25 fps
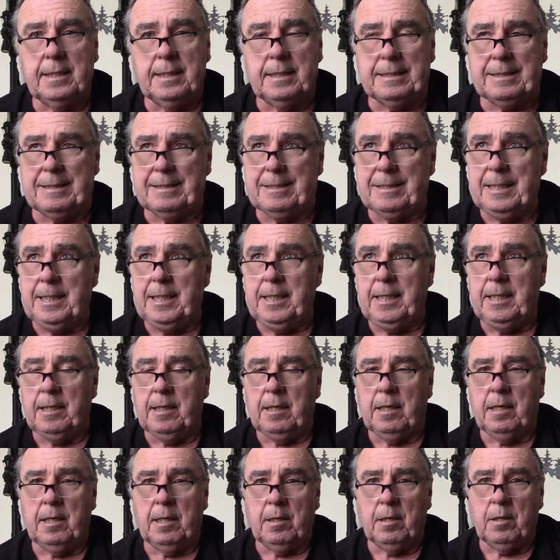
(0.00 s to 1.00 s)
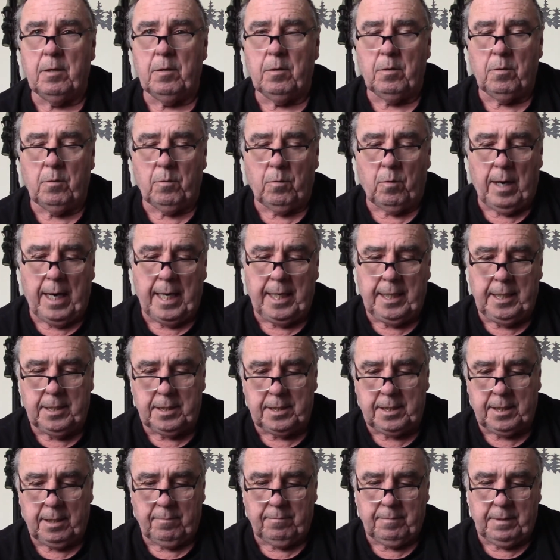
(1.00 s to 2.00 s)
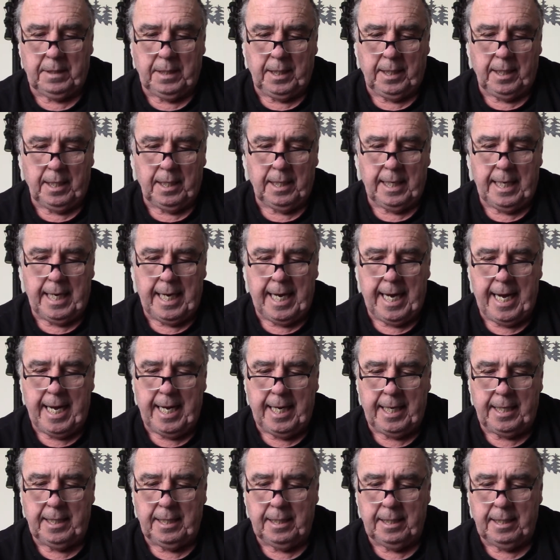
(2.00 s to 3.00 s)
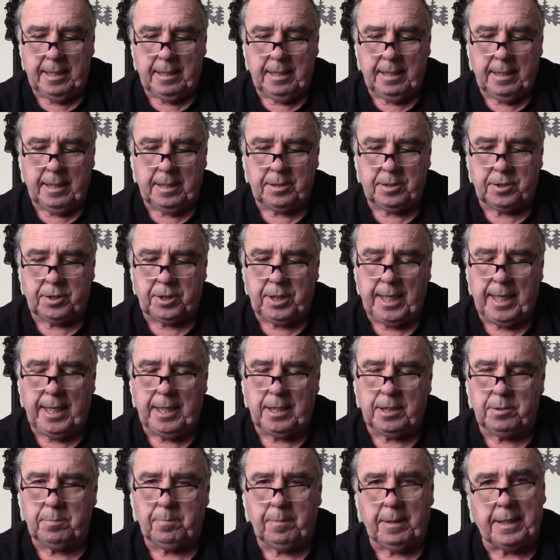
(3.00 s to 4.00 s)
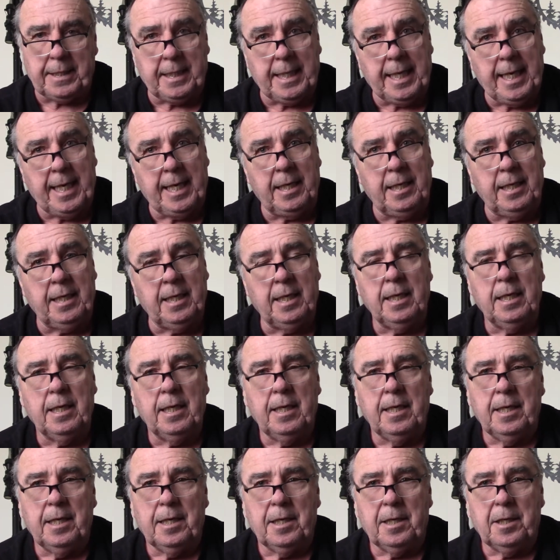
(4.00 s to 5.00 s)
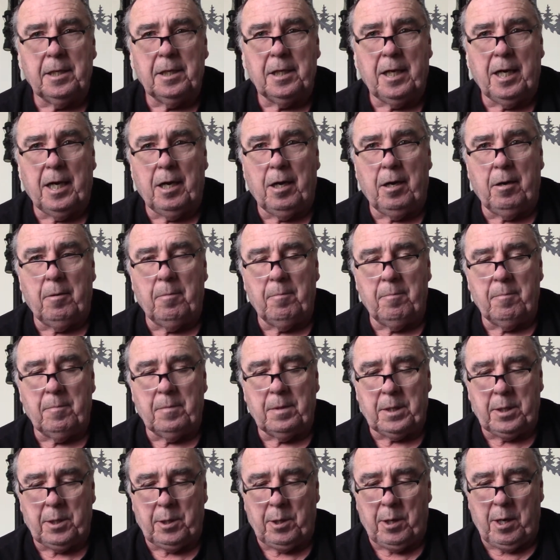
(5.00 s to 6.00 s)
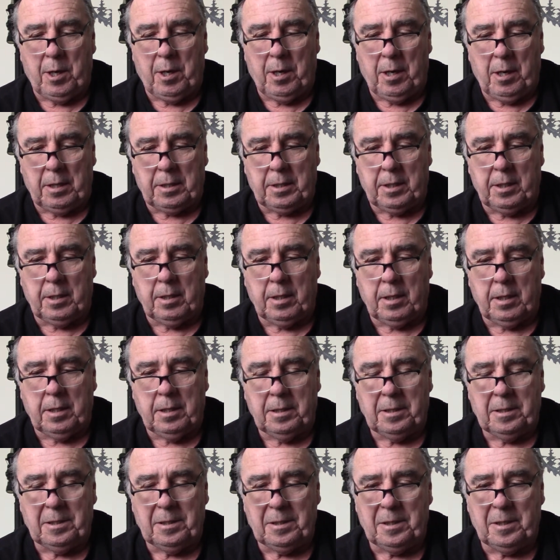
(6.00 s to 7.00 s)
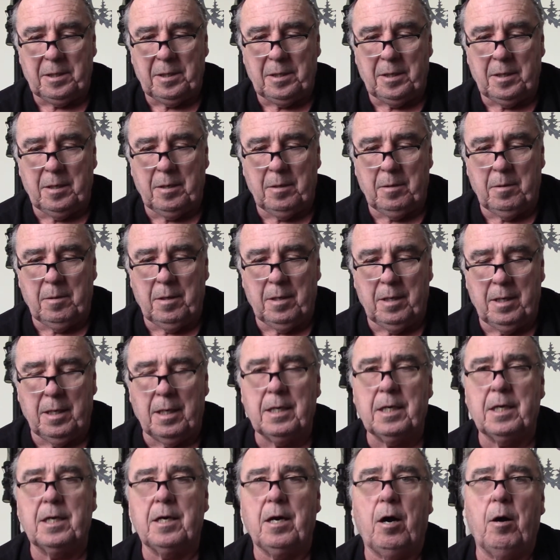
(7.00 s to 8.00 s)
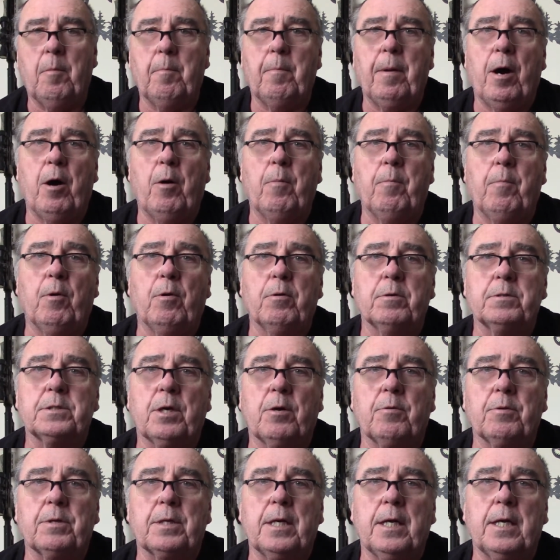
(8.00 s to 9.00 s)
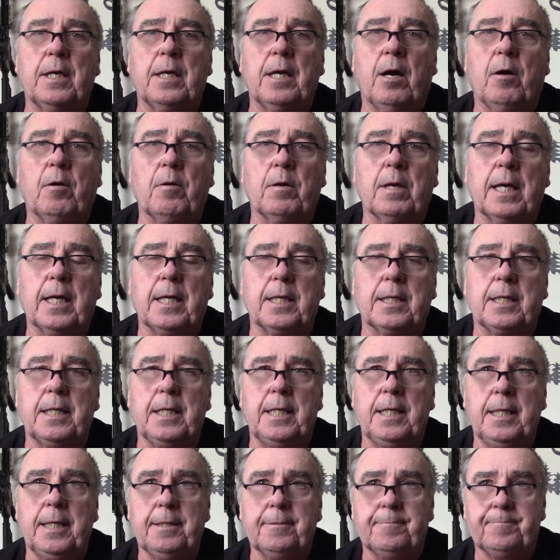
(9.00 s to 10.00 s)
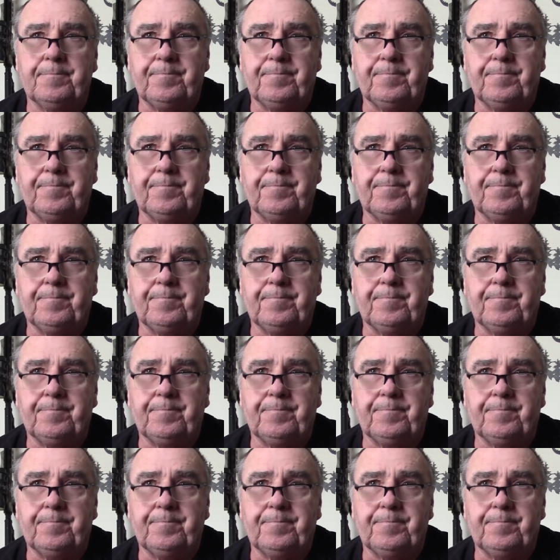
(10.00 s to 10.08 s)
the wideness of the head has changed, but then there are other compound bows out there now, like the